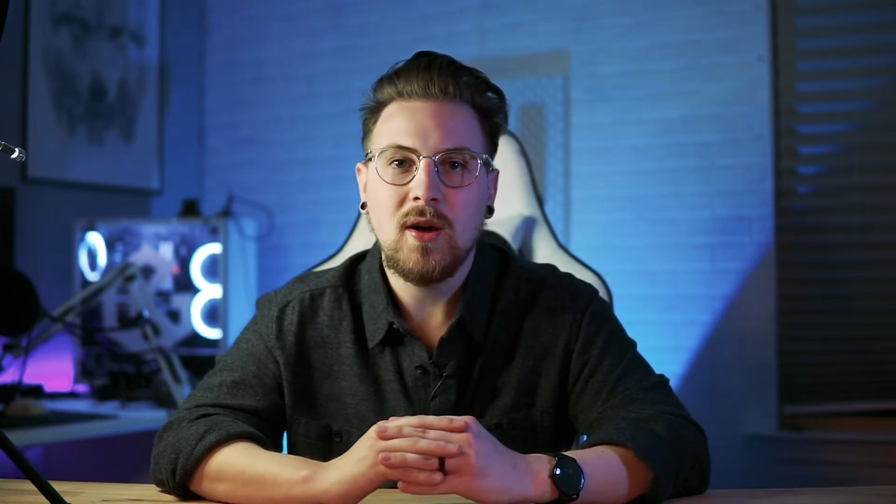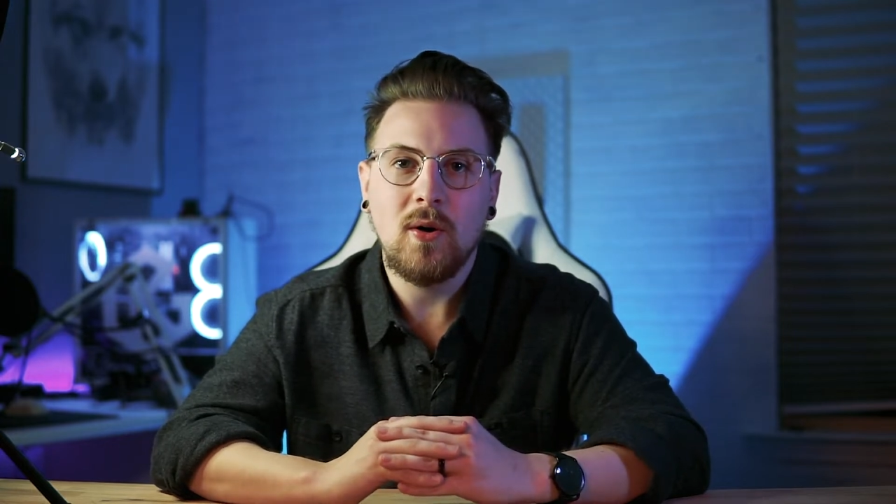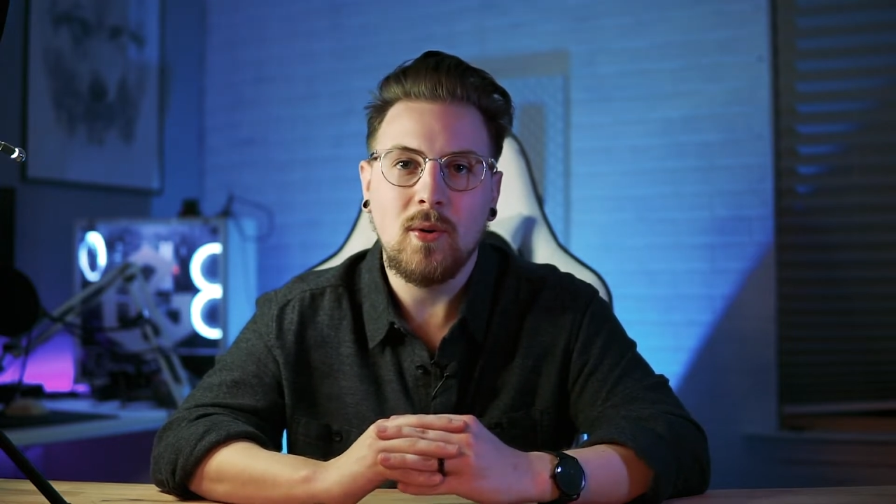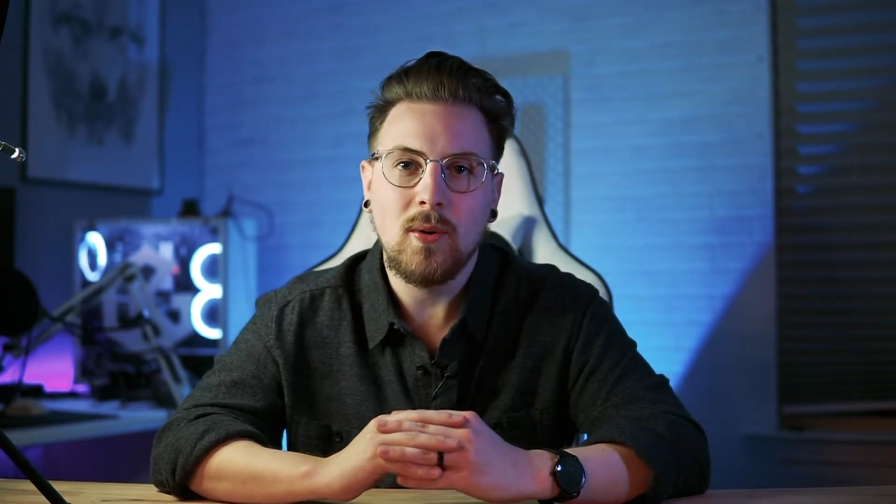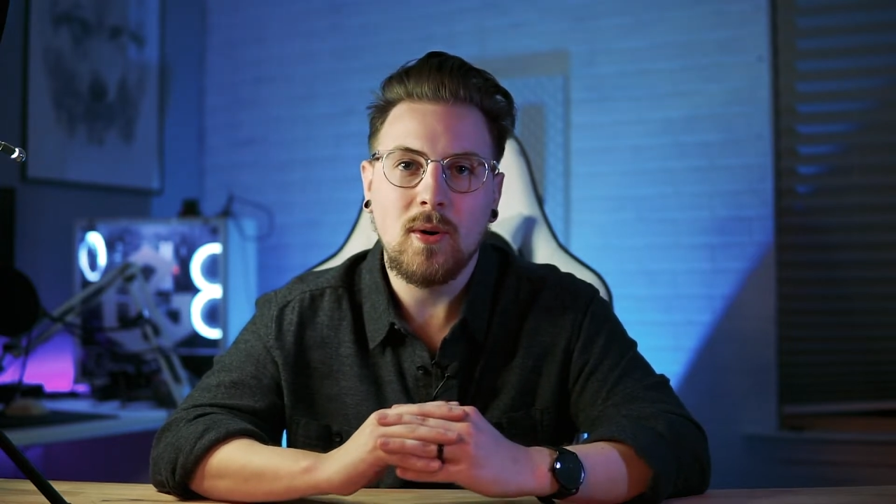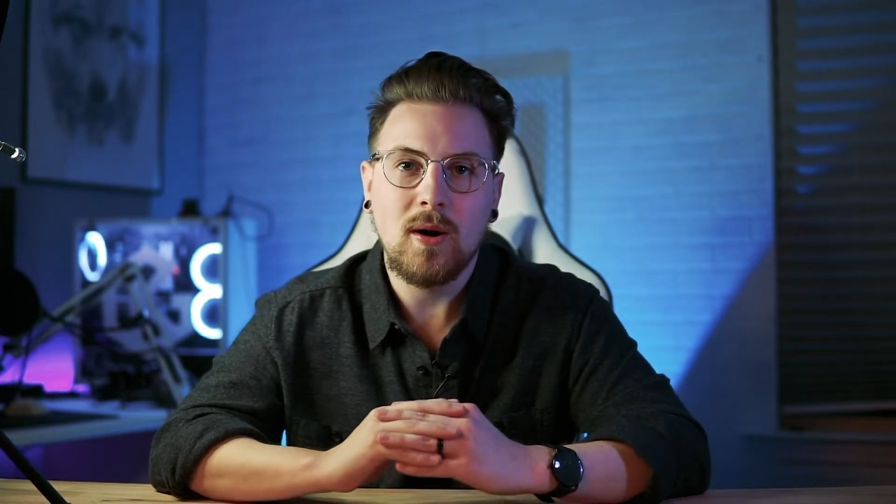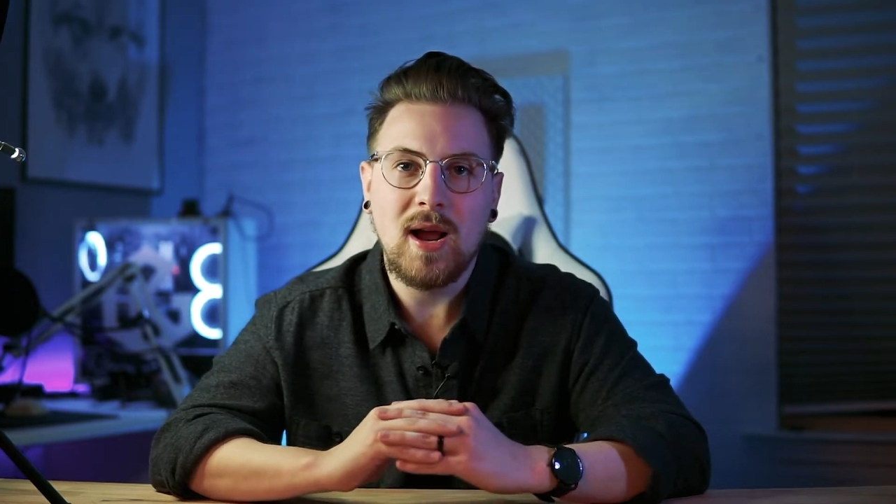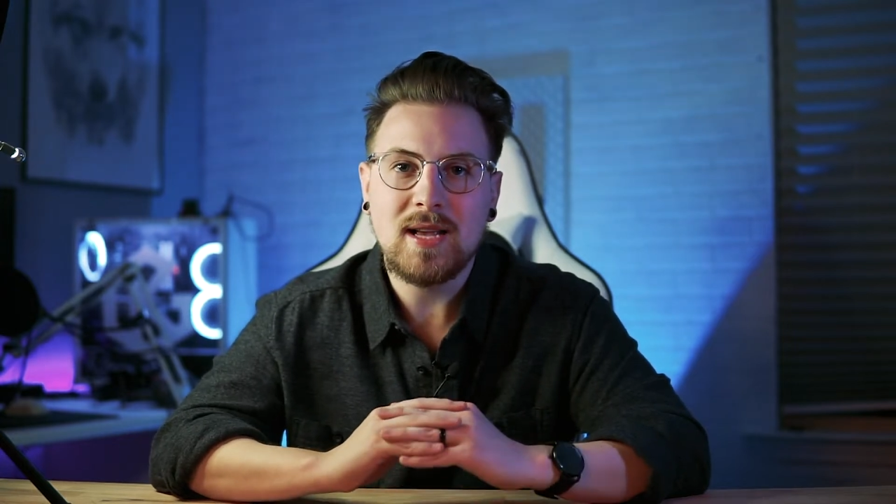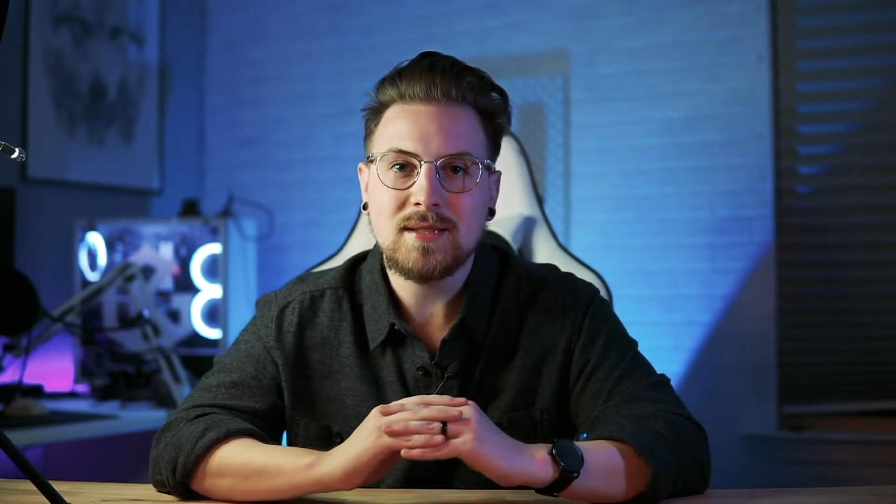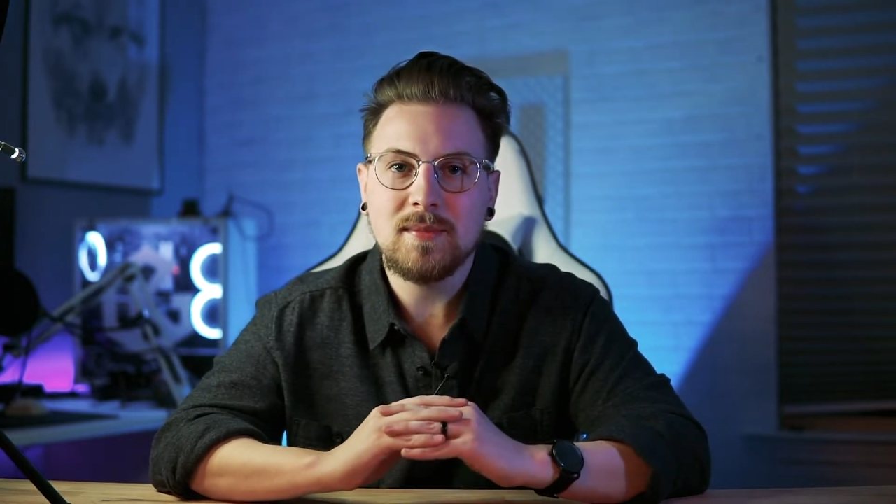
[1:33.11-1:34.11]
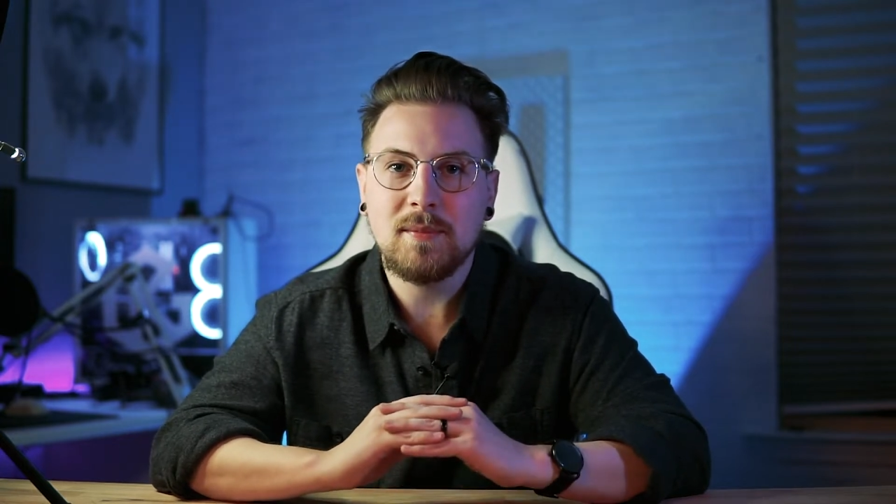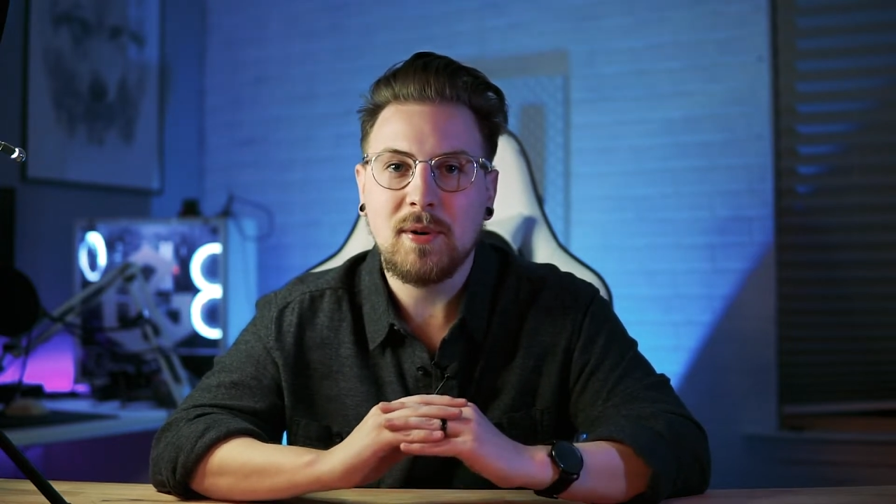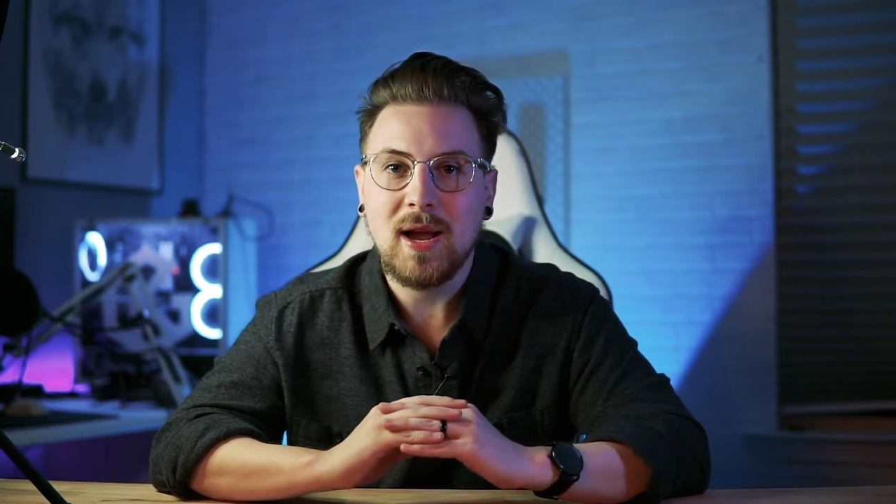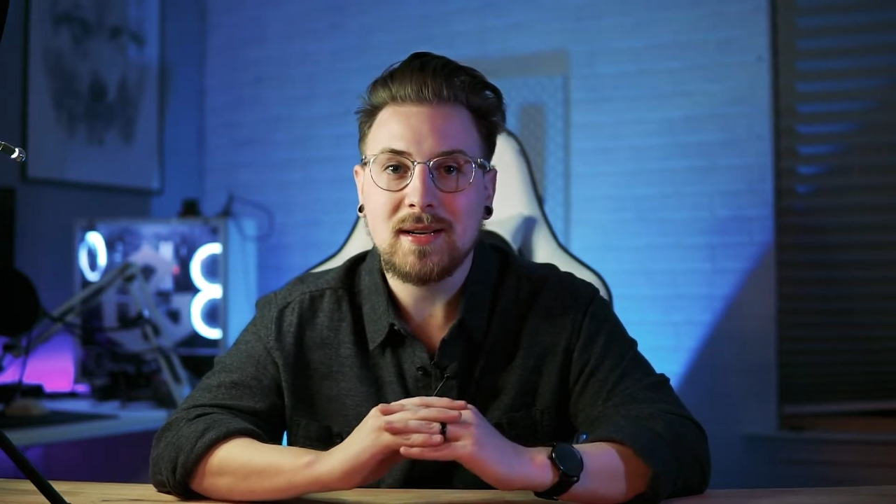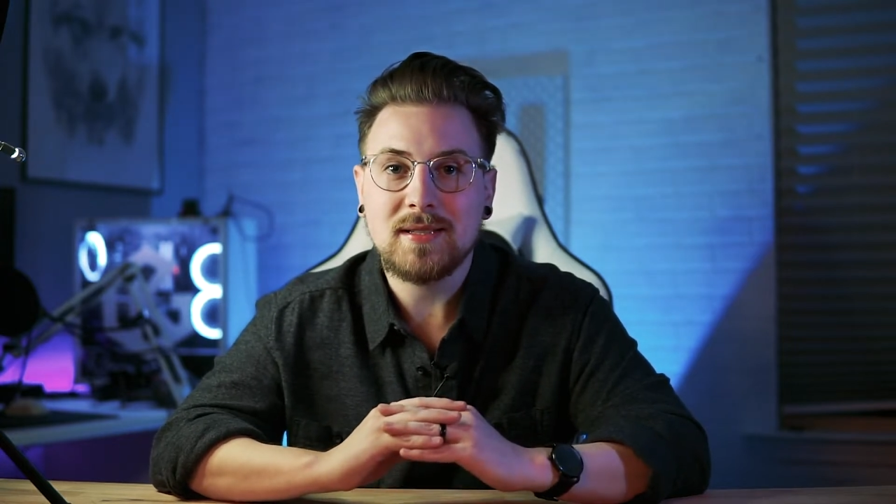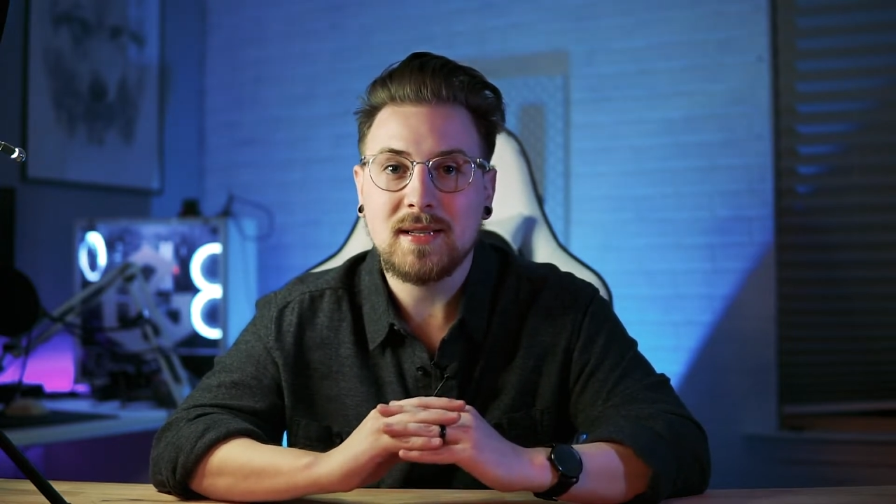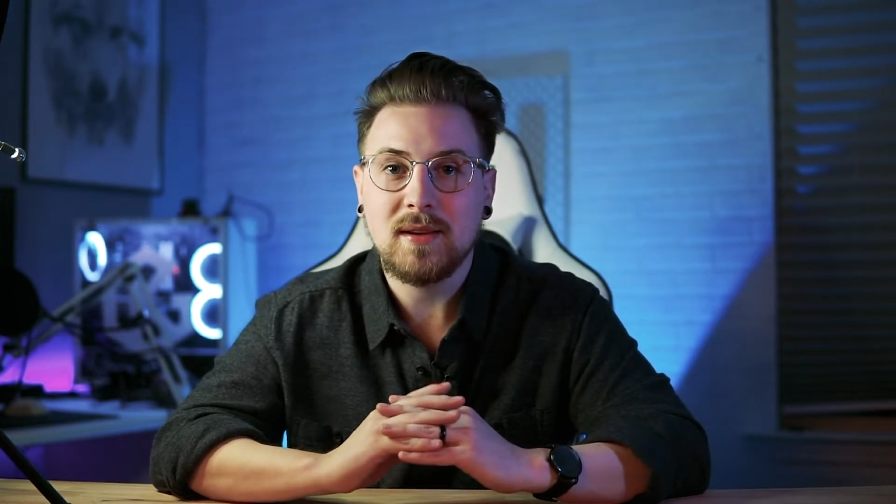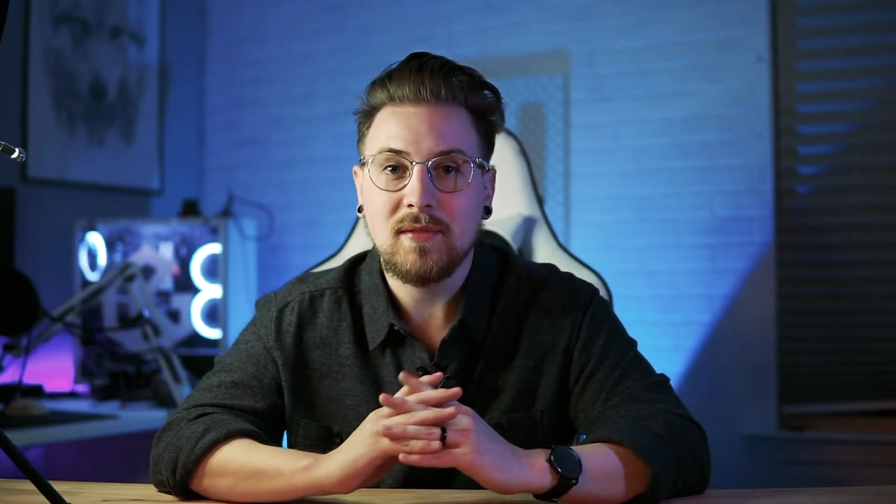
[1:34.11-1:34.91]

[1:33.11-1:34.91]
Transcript: or hasn't been practicing